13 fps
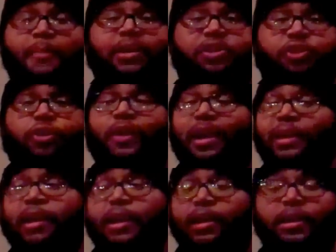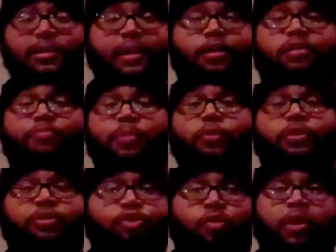and make sure that idiot that
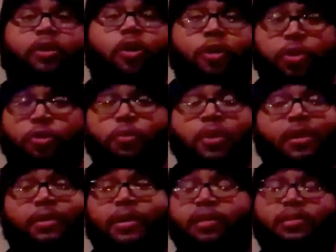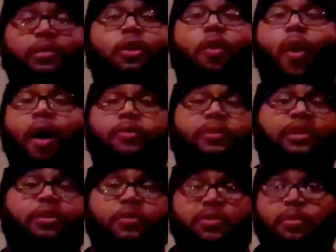spilled his drink on you doesn't go out
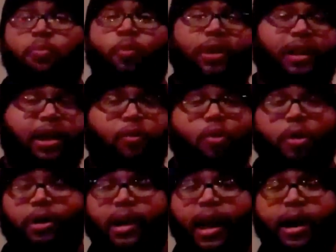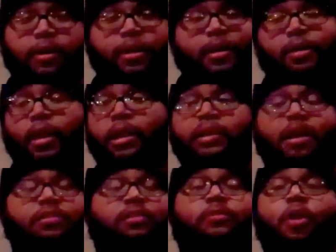and kill someone later on the night
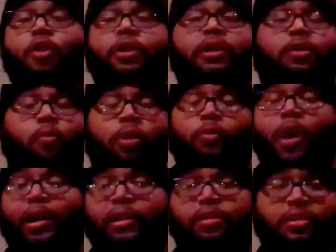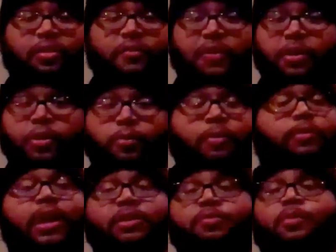and doesn't hurt anyone while he's in the venue.
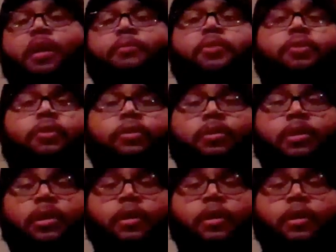That's what I'm doing.